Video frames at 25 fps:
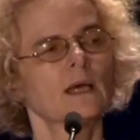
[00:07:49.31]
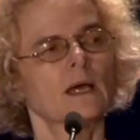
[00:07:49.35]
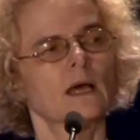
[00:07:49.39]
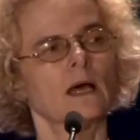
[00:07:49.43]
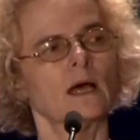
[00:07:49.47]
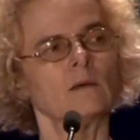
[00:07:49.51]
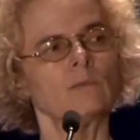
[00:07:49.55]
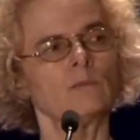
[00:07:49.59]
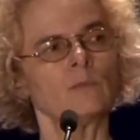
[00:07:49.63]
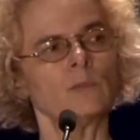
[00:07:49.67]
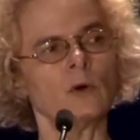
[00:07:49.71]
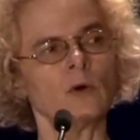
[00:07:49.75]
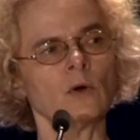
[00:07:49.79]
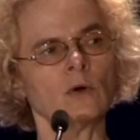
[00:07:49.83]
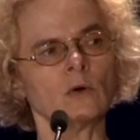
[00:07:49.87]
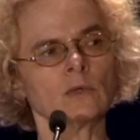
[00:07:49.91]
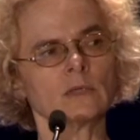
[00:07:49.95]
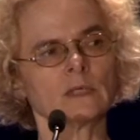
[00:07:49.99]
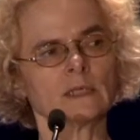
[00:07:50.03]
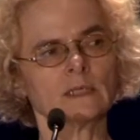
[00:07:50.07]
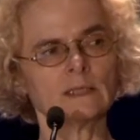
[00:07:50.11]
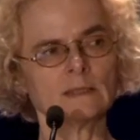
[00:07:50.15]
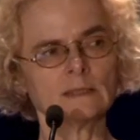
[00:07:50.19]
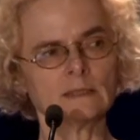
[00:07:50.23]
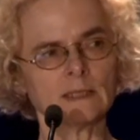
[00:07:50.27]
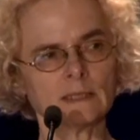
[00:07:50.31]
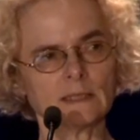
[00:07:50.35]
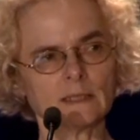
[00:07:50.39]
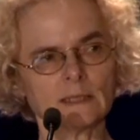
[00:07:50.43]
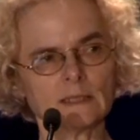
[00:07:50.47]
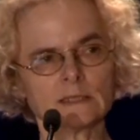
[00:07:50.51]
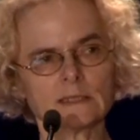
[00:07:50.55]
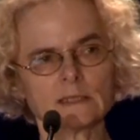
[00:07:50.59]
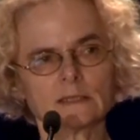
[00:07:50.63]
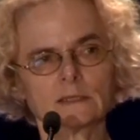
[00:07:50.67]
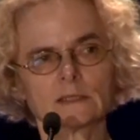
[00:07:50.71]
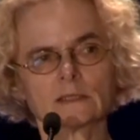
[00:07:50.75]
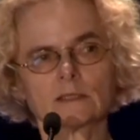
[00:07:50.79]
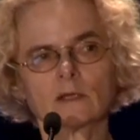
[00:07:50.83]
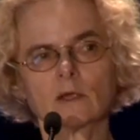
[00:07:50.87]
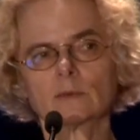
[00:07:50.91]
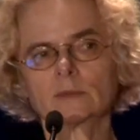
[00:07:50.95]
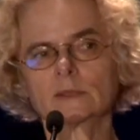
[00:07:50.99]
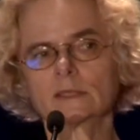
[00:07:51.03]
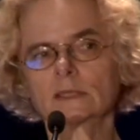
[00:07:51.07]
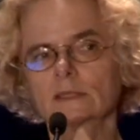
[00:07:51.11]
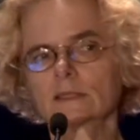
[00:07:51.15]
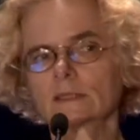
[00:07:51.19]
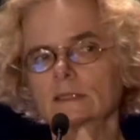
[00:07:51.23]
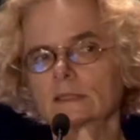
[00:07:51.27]
And both in the illicit
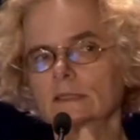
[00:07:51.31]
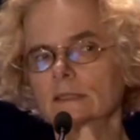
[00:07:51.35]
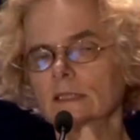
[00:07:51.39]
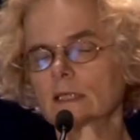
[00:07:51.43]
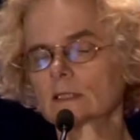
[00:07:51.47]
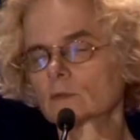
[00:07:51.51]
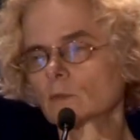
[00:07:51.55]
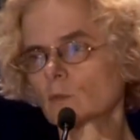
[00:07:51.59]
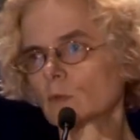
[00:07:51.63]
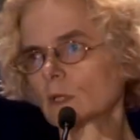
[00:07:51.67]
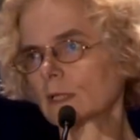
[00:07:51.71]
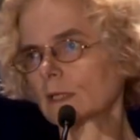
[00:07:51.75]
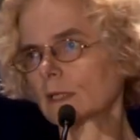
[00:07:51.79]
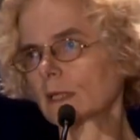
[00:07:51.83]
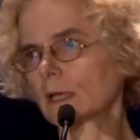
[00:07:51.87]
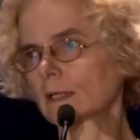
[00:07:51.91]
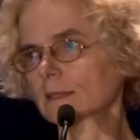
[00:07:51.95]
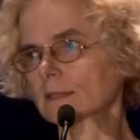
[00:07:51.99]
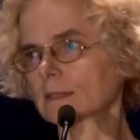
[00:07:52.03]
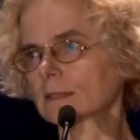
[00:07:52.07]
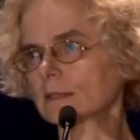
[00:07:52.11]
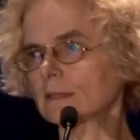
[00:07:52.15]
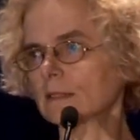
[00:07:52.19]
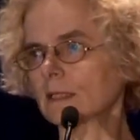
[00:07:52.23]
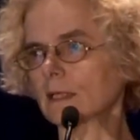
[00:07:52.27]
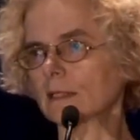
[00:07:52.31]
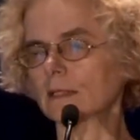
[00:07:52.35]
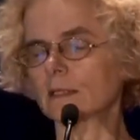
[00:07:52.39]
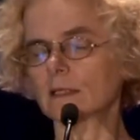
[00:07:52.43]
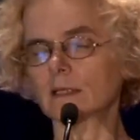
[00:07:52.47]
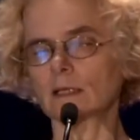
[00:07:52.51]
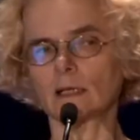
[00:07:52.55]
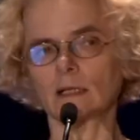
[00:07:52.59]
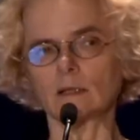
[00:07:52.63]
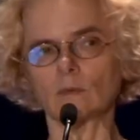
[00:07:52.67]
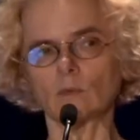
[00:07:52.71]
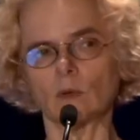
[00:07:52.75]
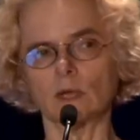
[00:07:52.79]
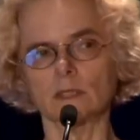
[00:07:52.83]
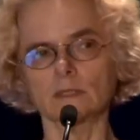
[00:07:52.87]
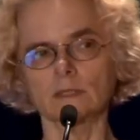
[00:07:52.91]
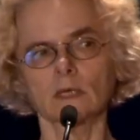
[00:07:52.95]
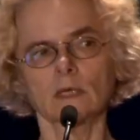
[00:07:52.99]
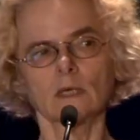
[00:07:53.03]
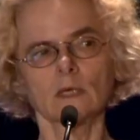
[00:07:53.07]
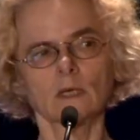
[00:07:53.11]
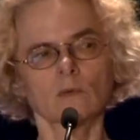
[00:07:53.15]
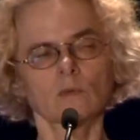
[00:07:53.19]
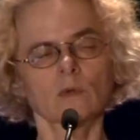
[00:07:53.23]
substances as well as in the legal ones,